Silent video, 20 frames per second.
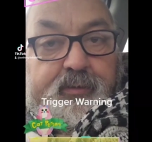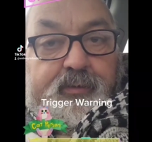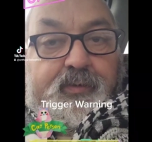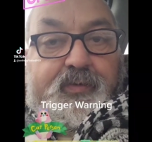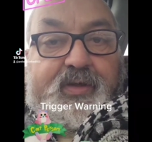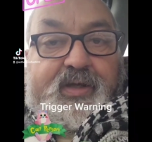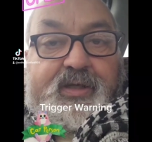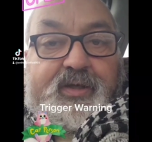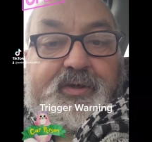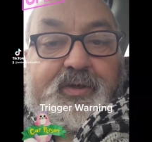
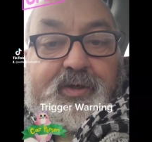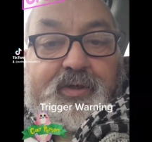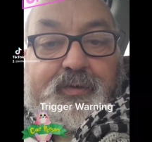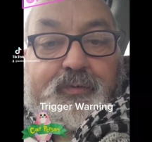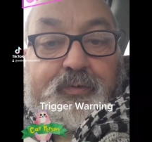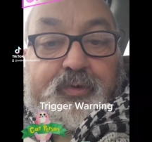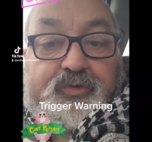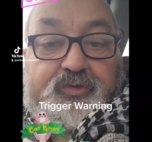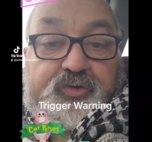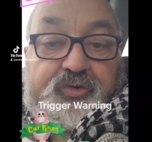Not that kind
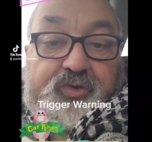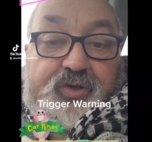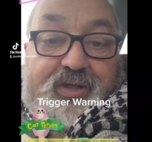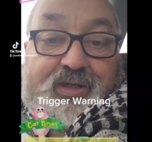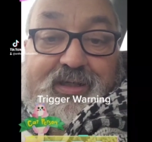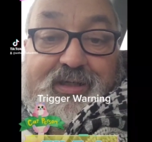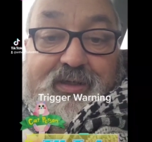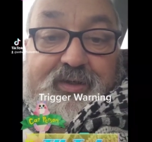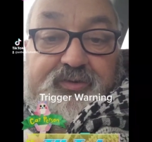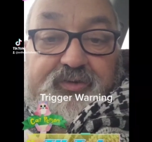of Christian
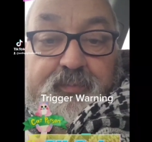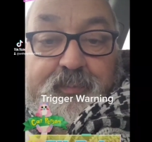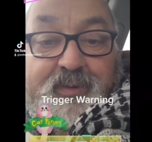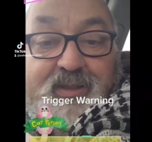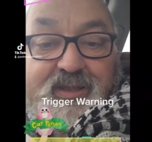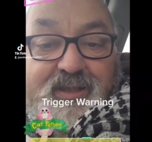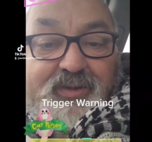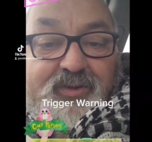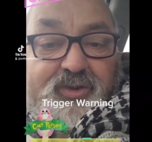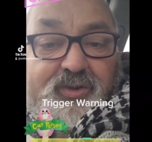here,
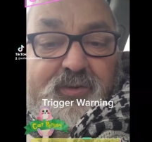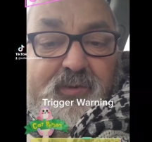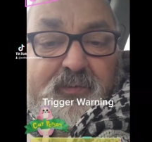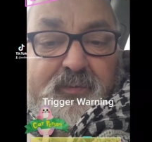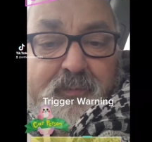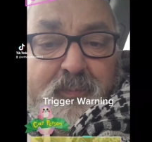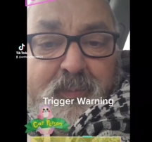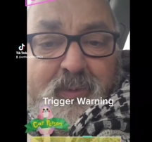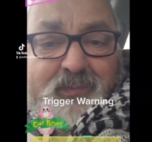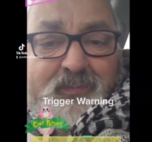speaking to you
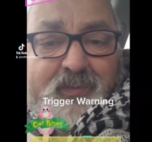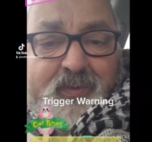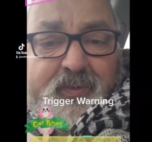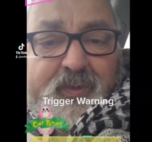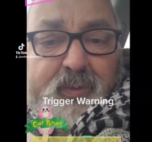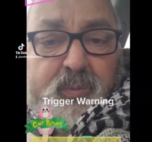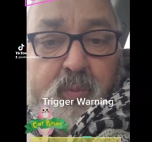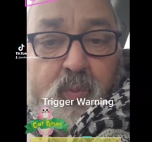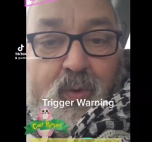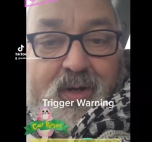from a
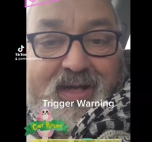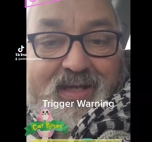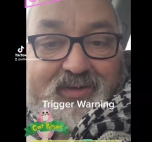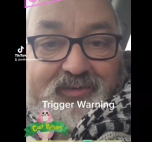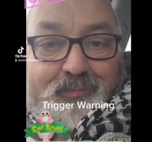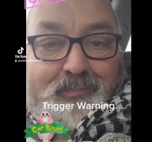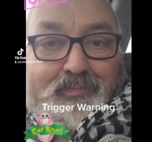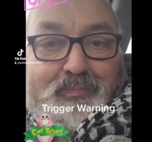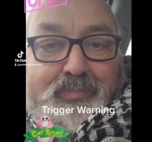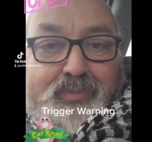very
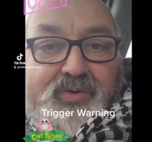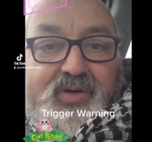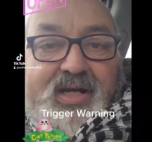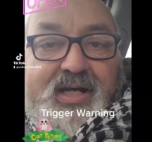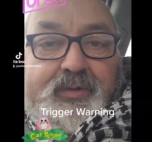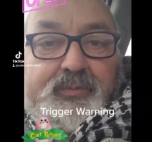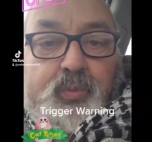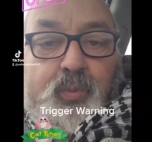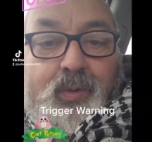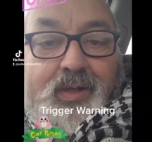wet
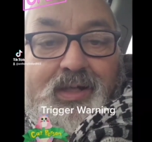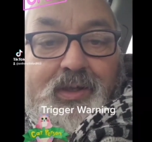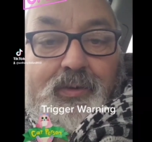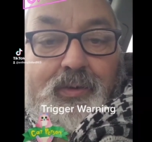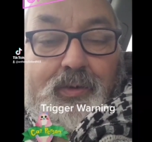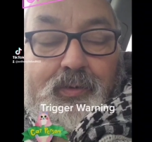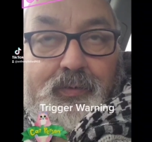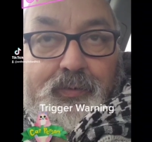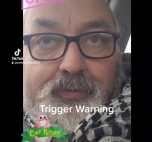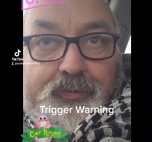
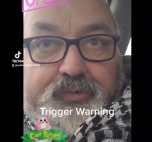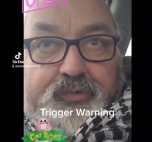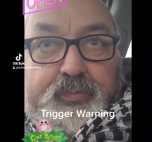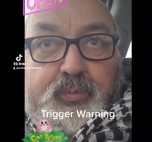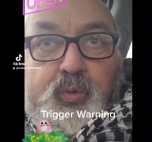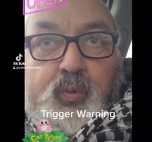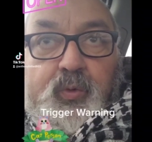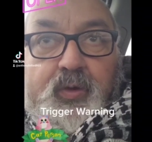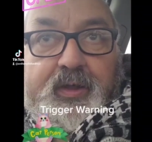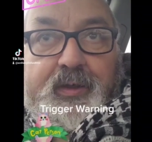Bradwell
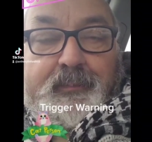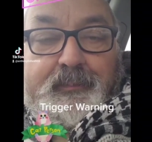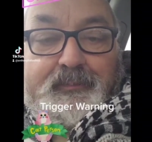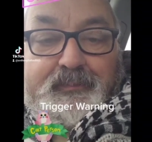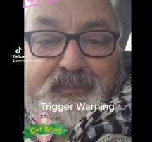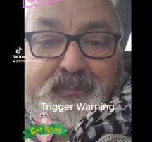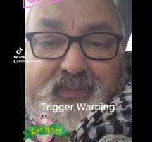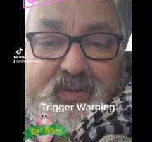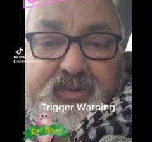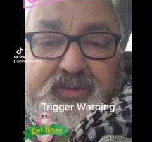this morning.
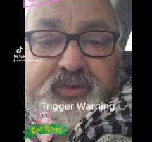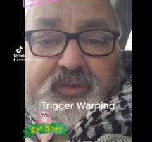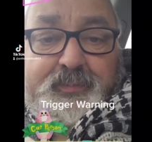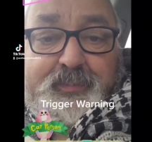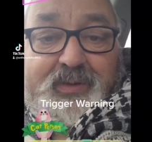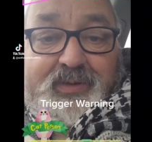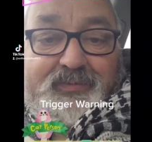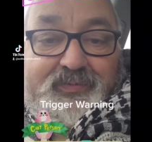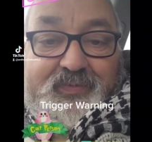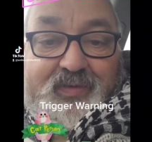This
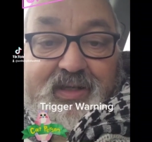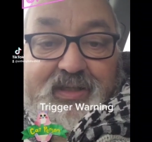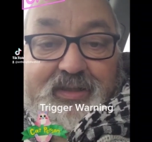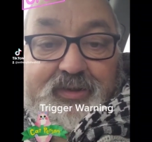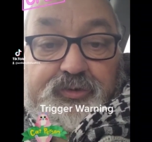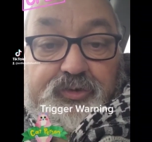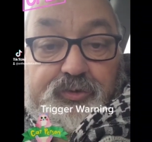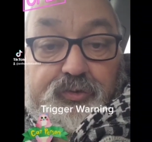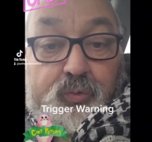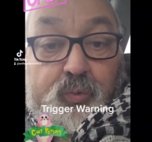would be a
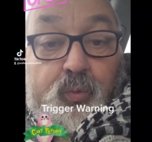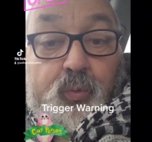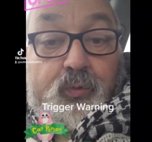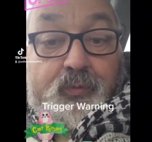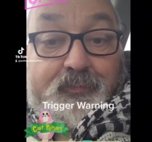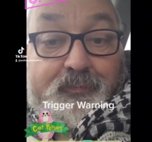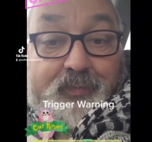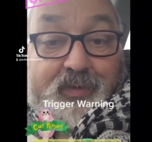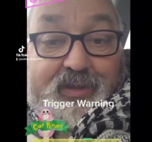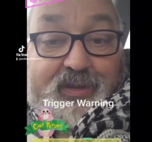fairly
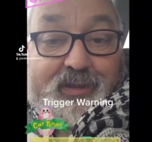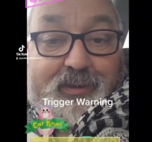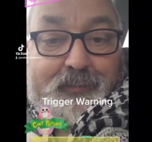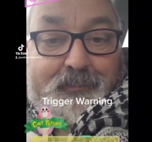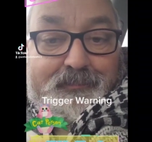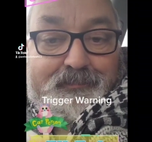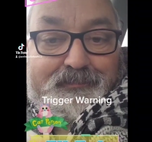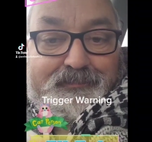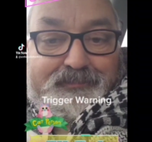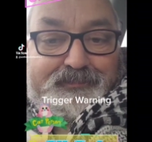short
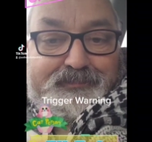video.